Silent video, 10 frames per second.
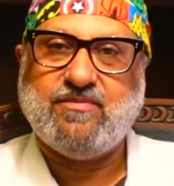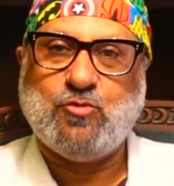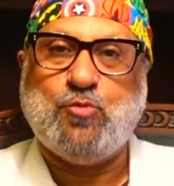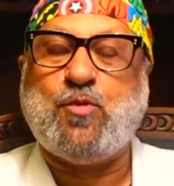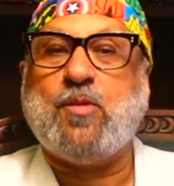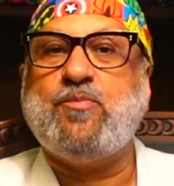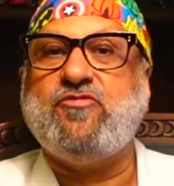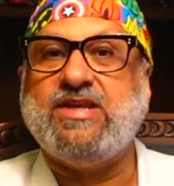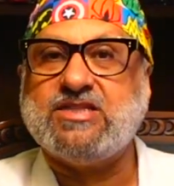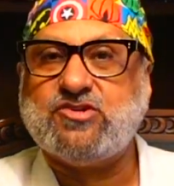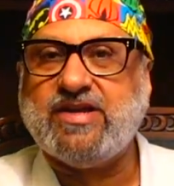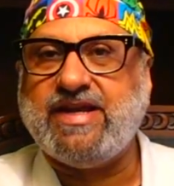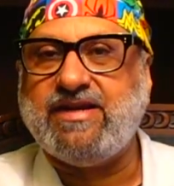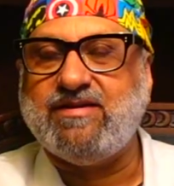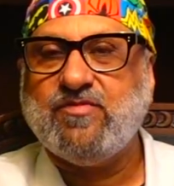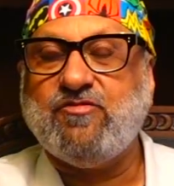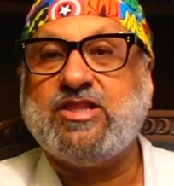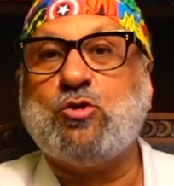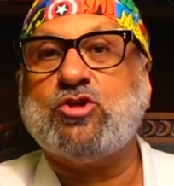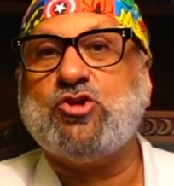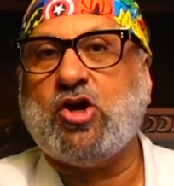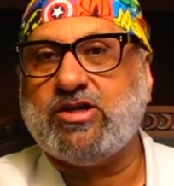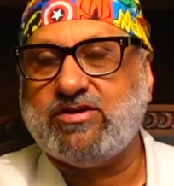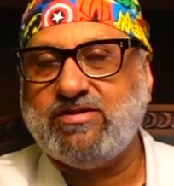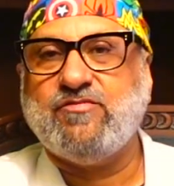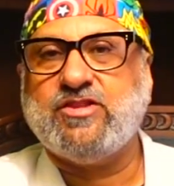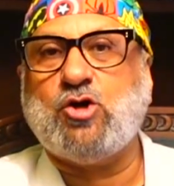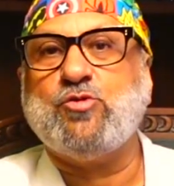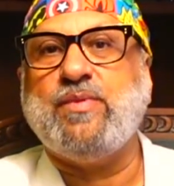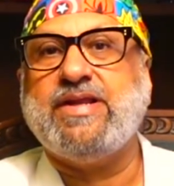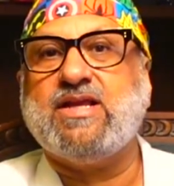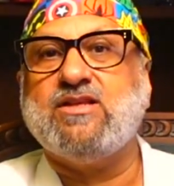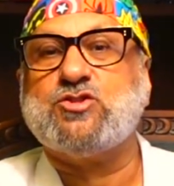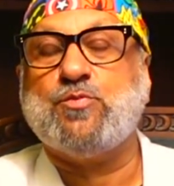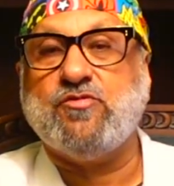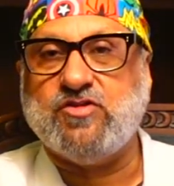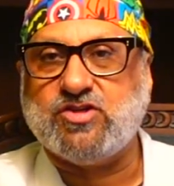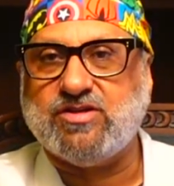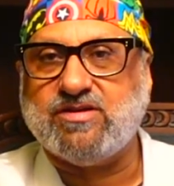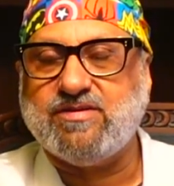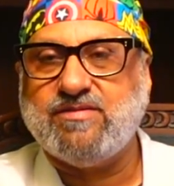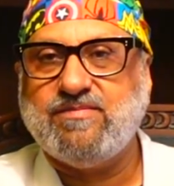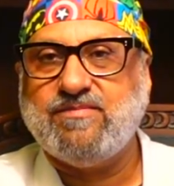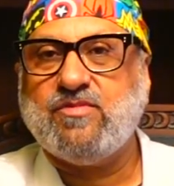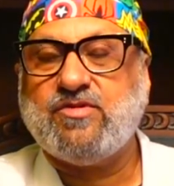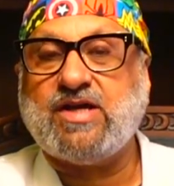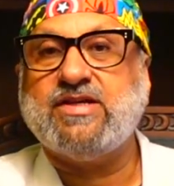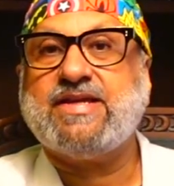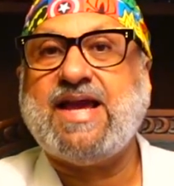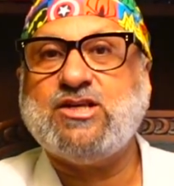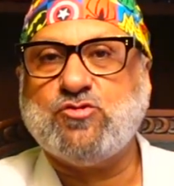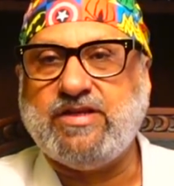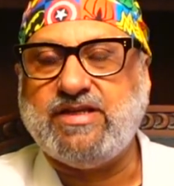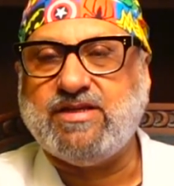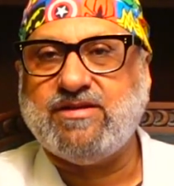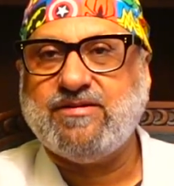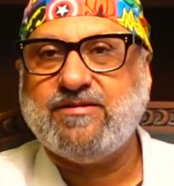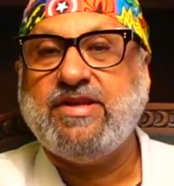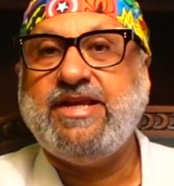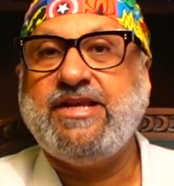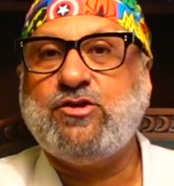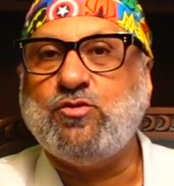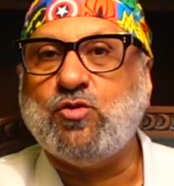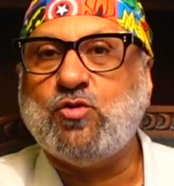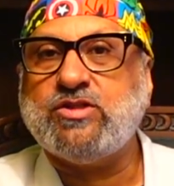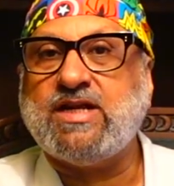who pop finasteride without thought, without medical supervision, rather casually, need to know